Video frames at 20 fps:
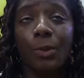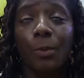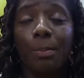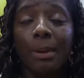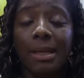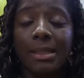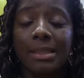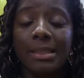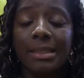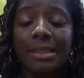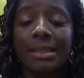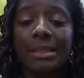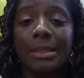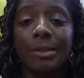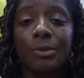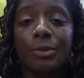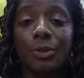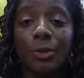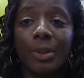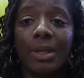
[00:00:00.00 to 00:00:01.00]

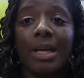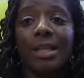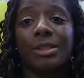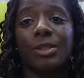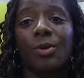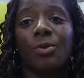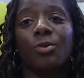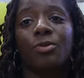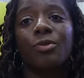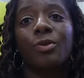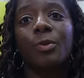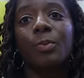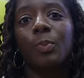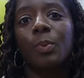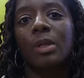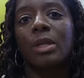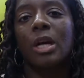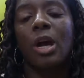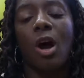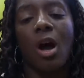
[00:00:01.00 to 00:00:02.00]
basically, doing as a whole group,
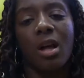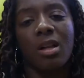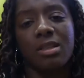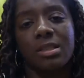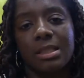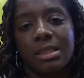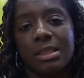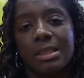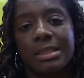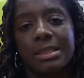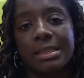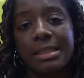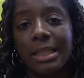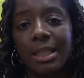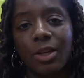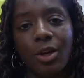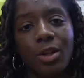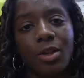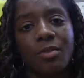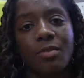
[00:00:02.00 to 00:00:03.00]
we're all just
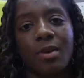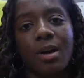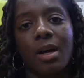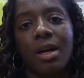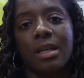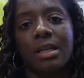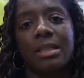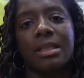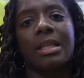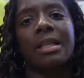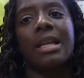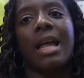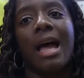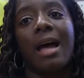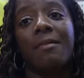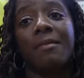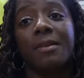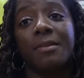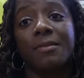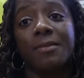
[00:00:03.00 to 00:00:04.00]
sitting on the rug and
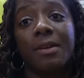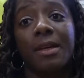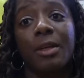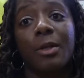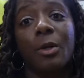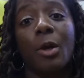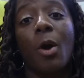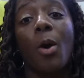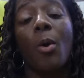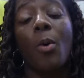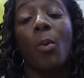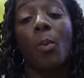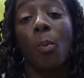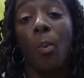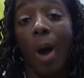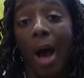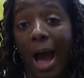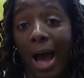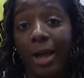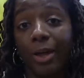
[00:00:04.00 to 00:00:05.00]
having fun
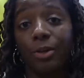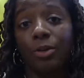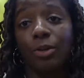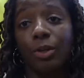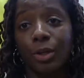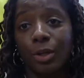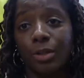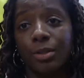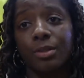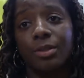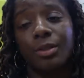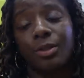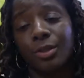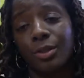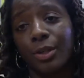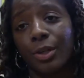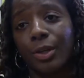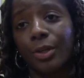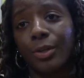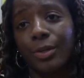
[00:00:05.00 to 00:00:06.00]
while
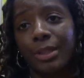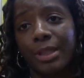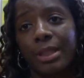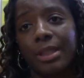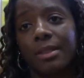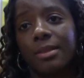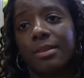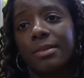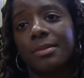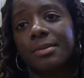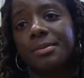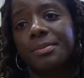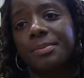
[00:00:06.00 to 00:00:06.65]
learning.